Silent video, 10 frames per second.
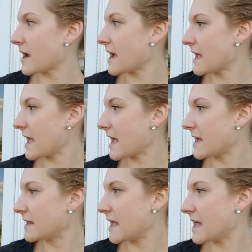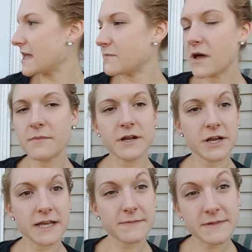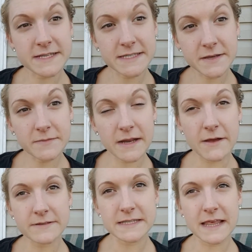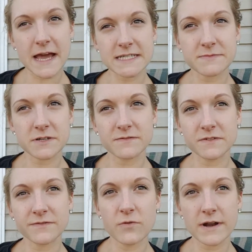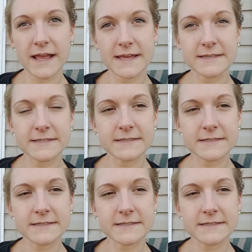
I had a pulmonary embolism, and I was in the hospital for 4 days.